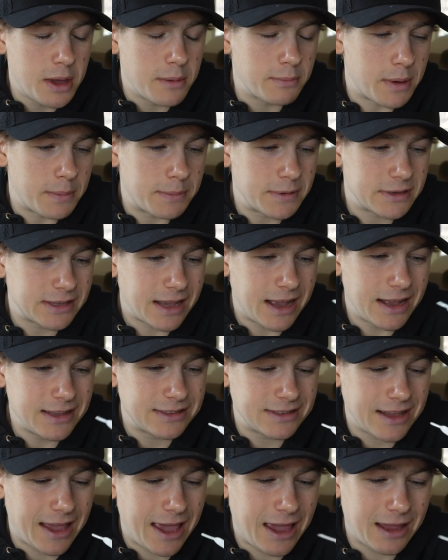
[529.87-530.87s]
But
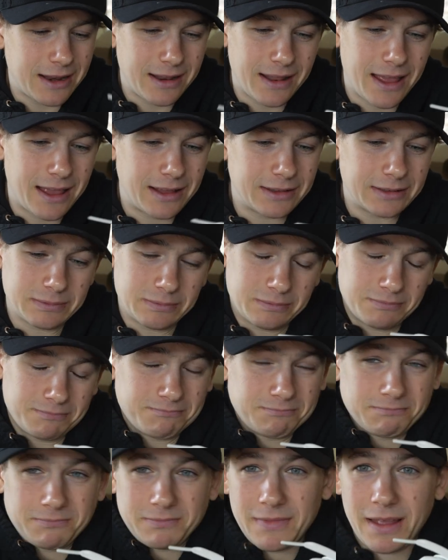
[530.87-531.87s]
besides that,
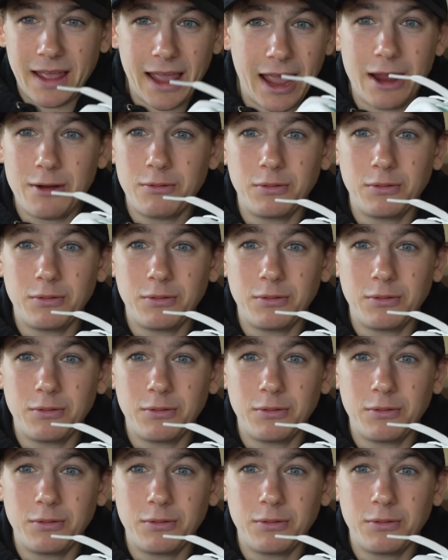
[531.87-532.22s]
I